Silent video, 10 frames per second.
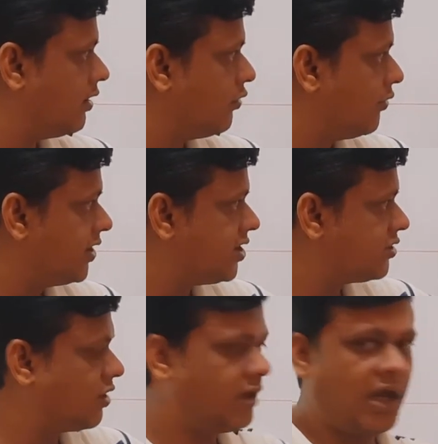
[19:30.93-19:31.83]
which
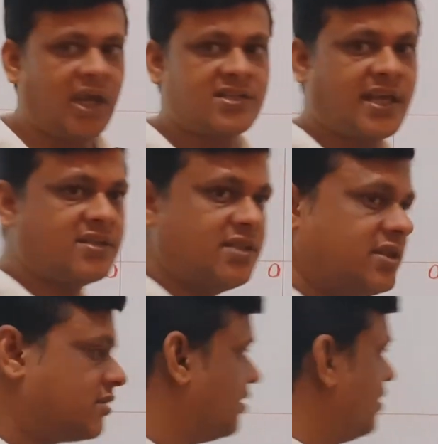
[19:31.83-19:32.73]
is on
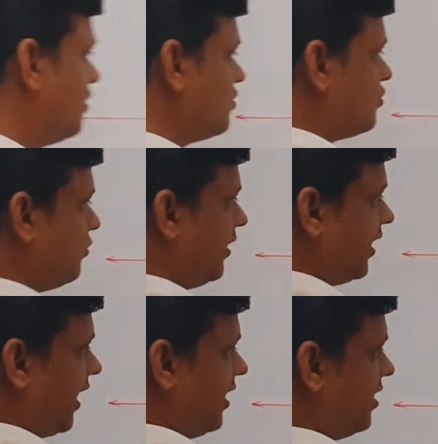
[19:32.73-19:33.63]
x-axis. So
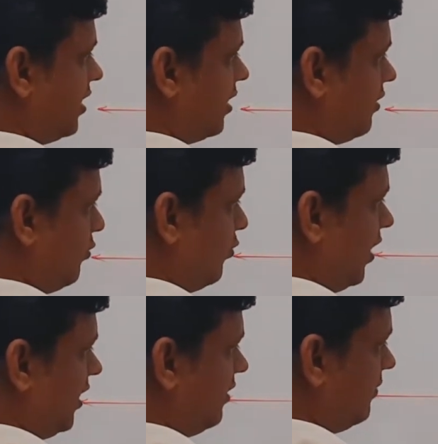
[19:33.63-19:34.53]
we write here 1,